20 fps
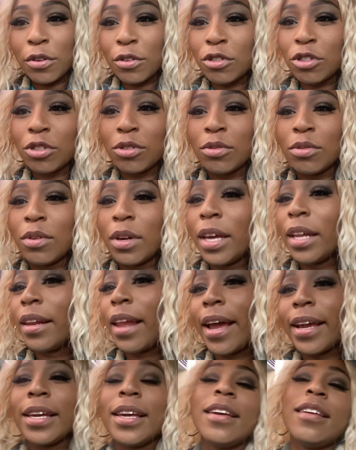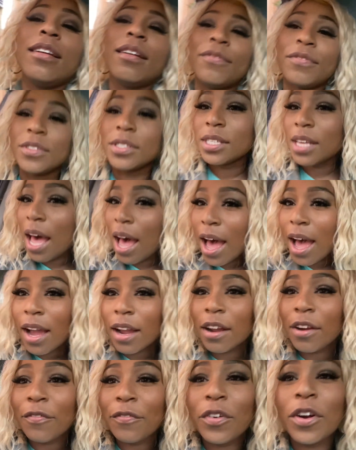shoot and like getting your
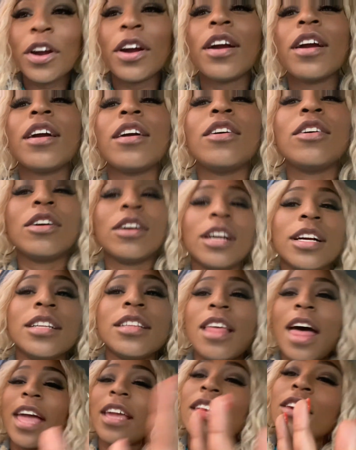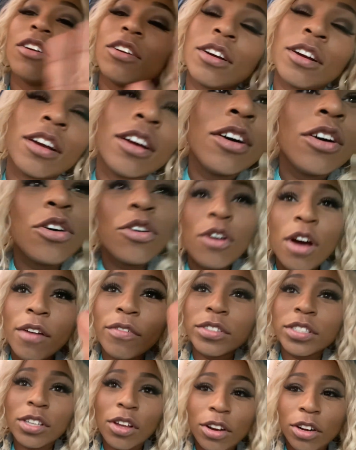photographer or like your
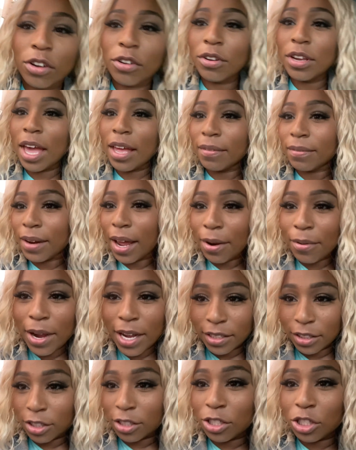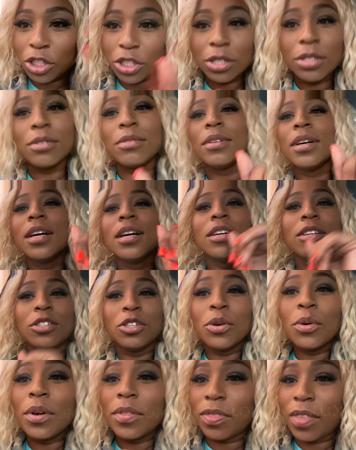whoever's gonna create direct your shoot
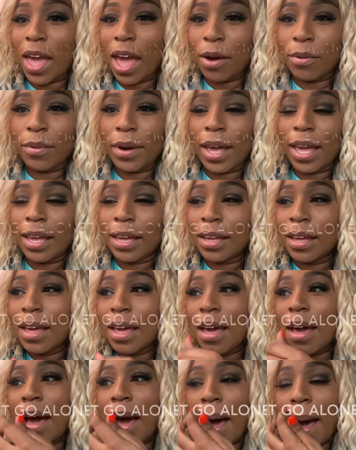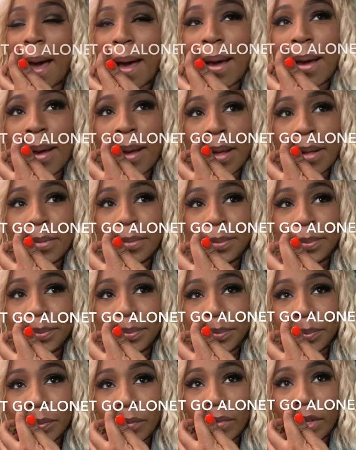do it that way um
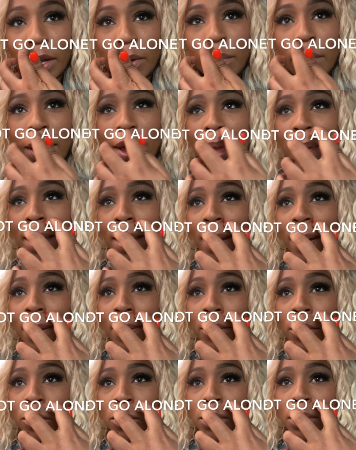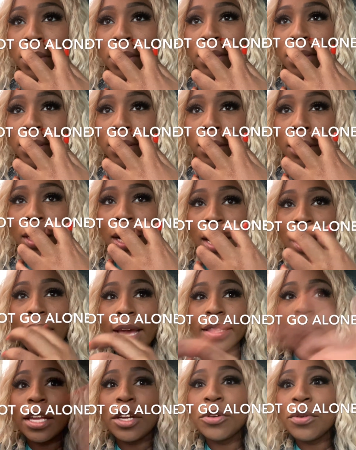what else did I
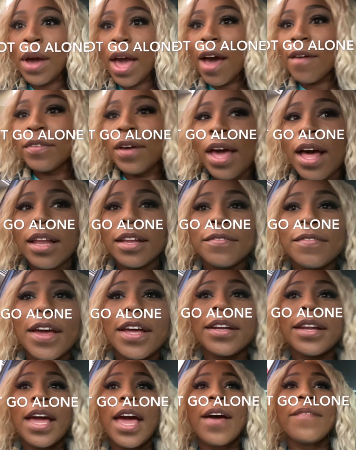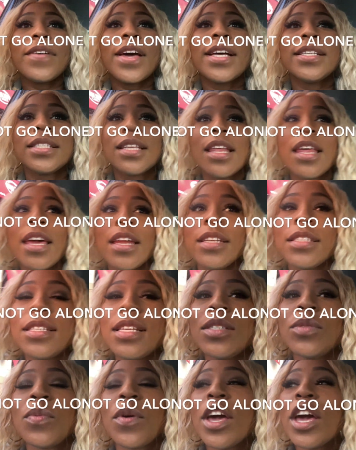like? They do have an elevator. They have escalators
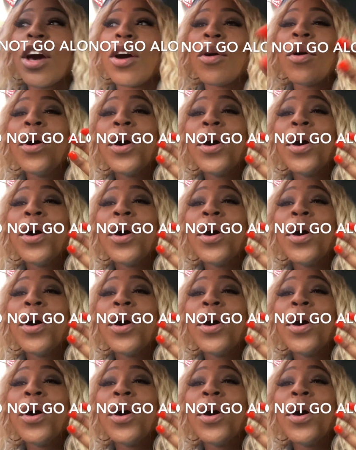as well.